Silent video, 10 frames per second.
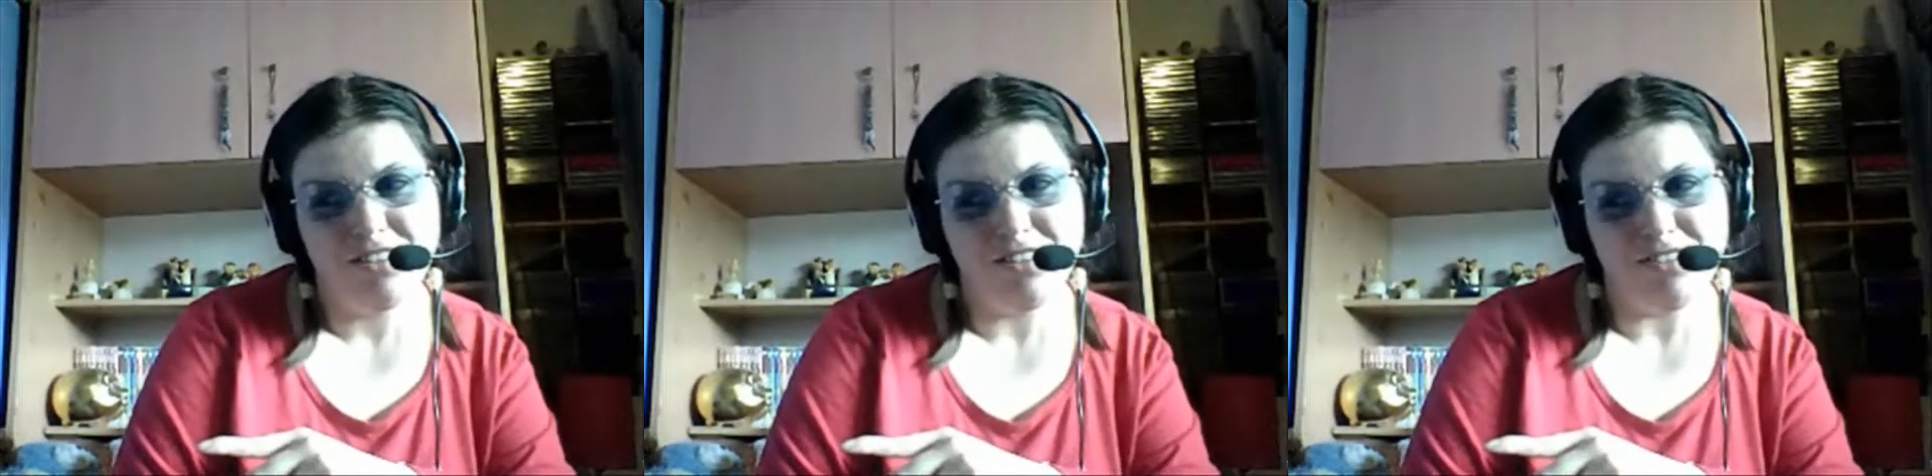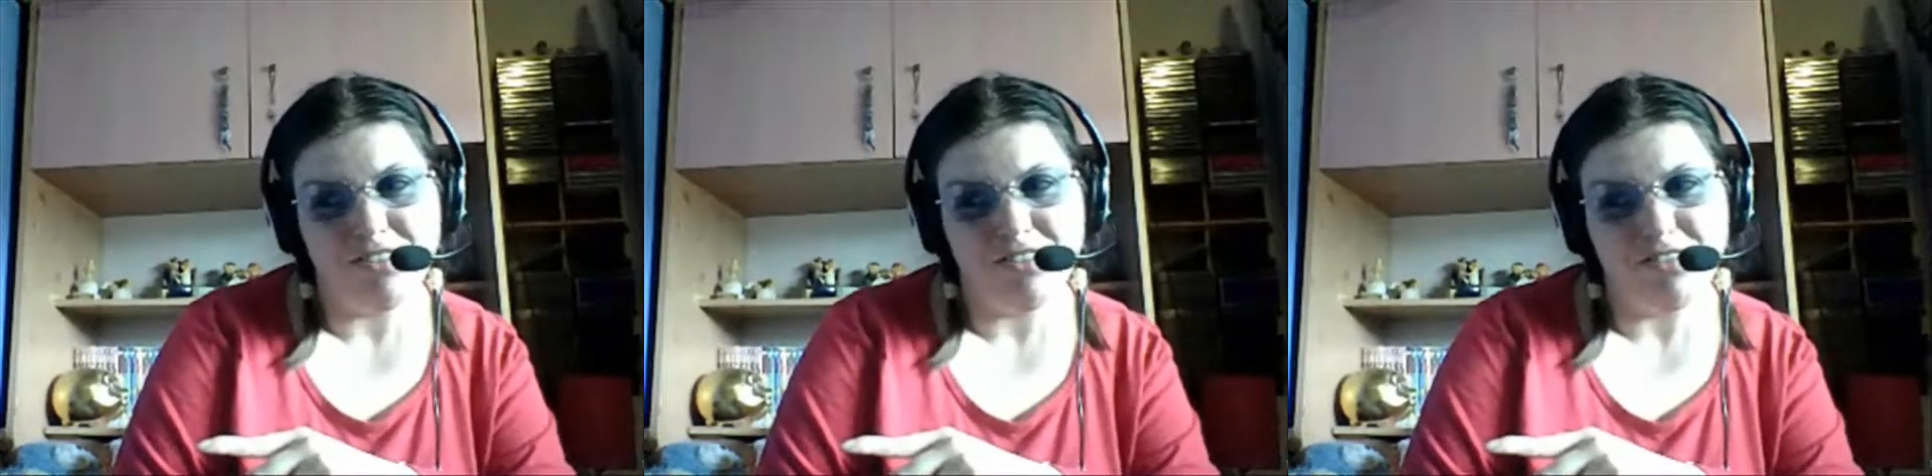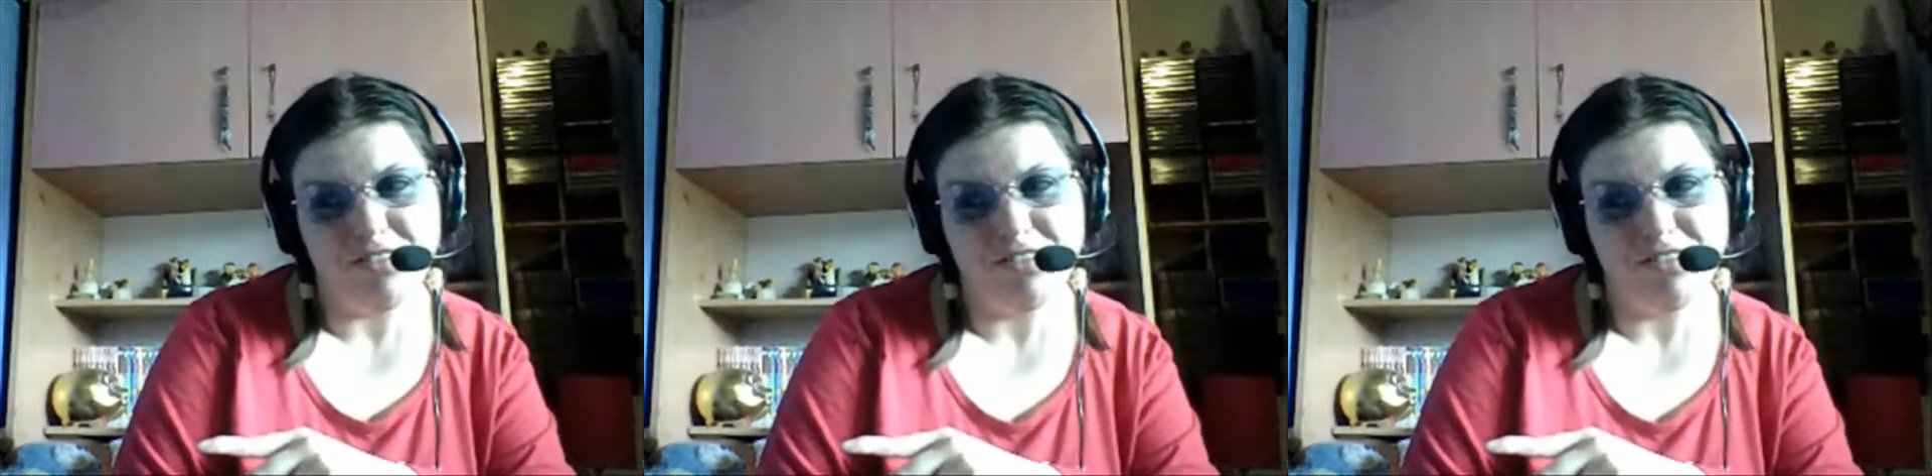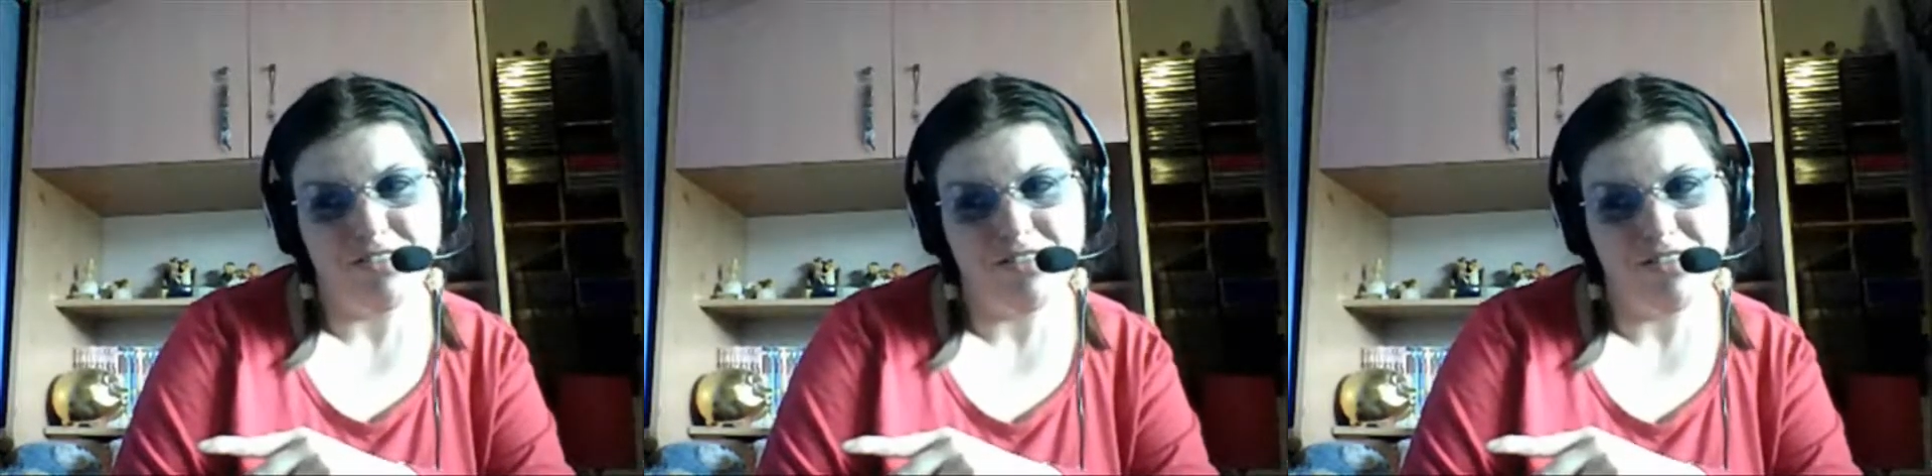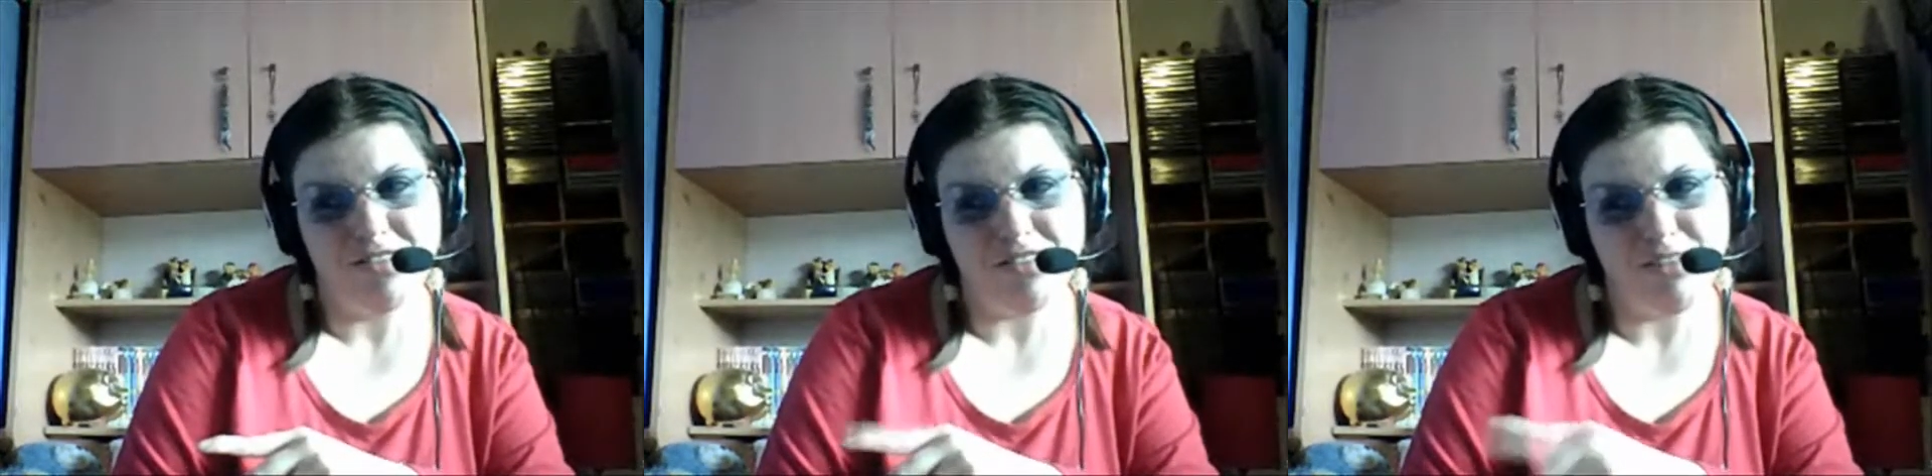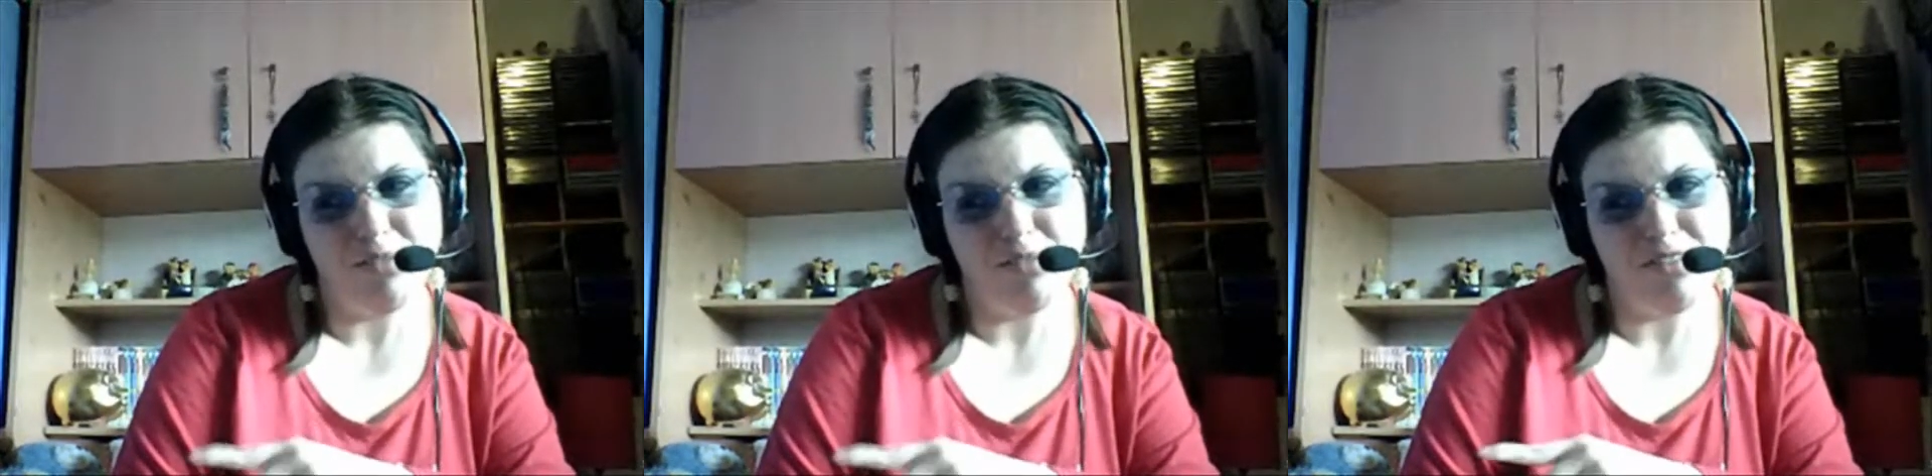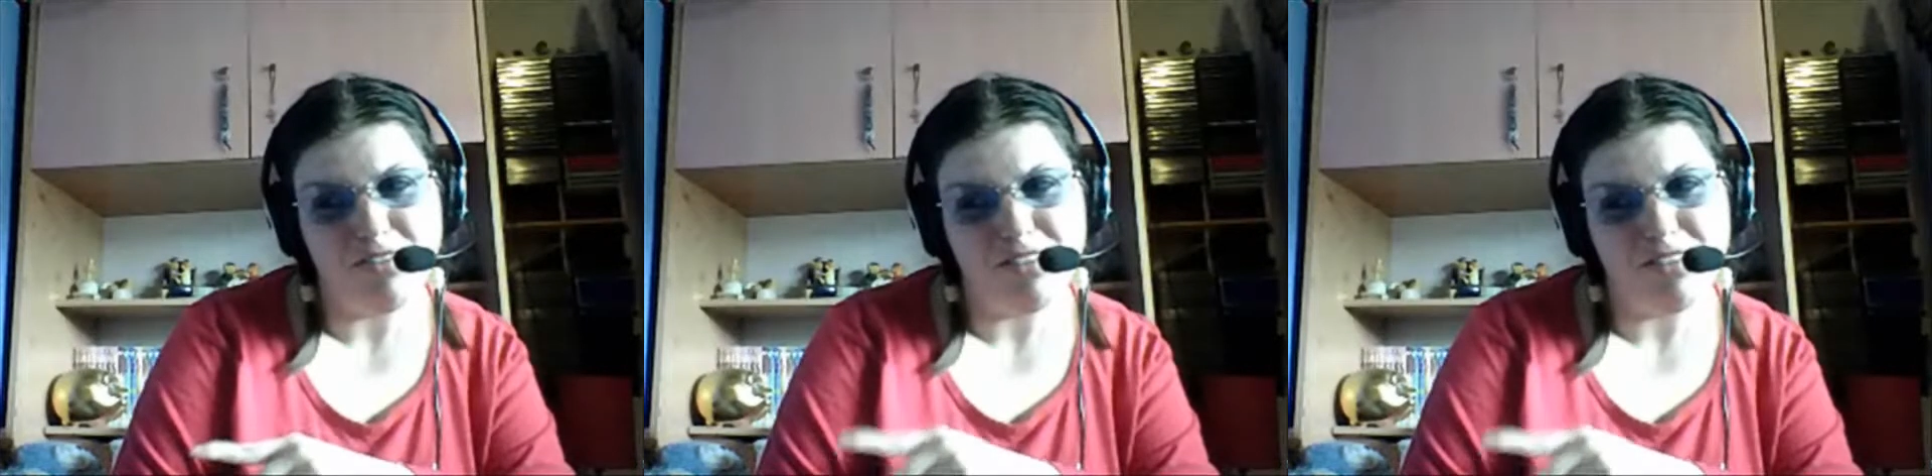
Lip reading: So, I'm wondering,